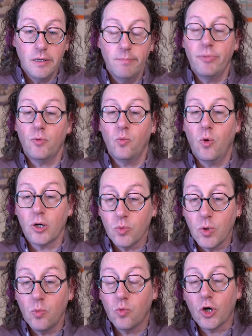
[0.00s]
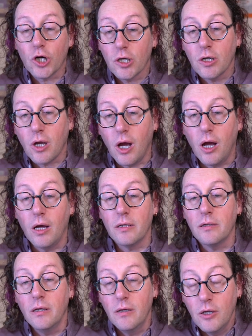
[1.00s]
but what are we working
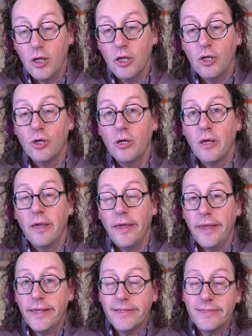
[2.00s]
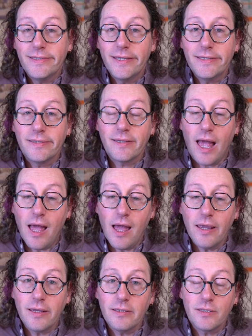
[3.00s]
on is
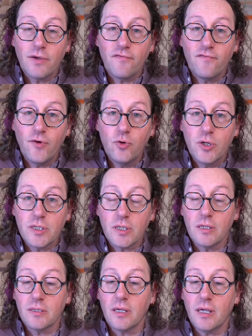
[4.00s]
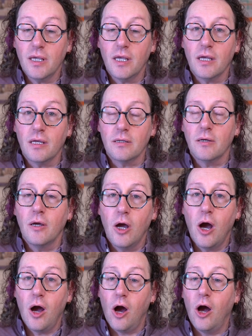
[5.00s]
designed to focus us in
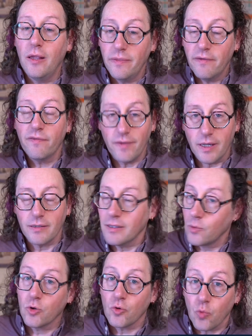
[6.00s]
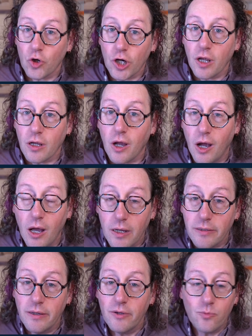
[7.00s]
on the thing that we're working
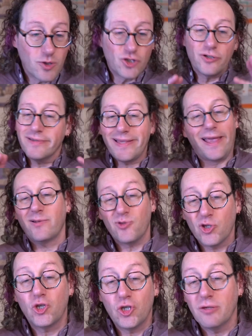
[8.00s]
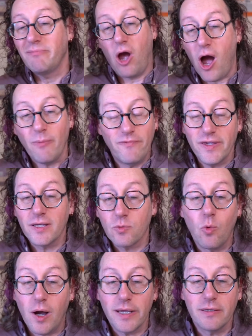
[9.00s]
on, which sounds obvious.
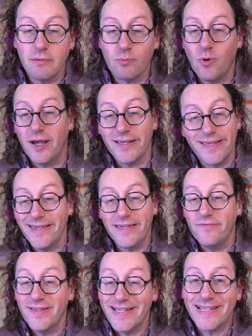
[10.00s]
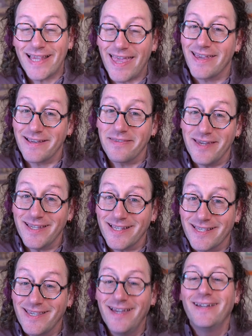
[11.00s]
Why is he even saying this?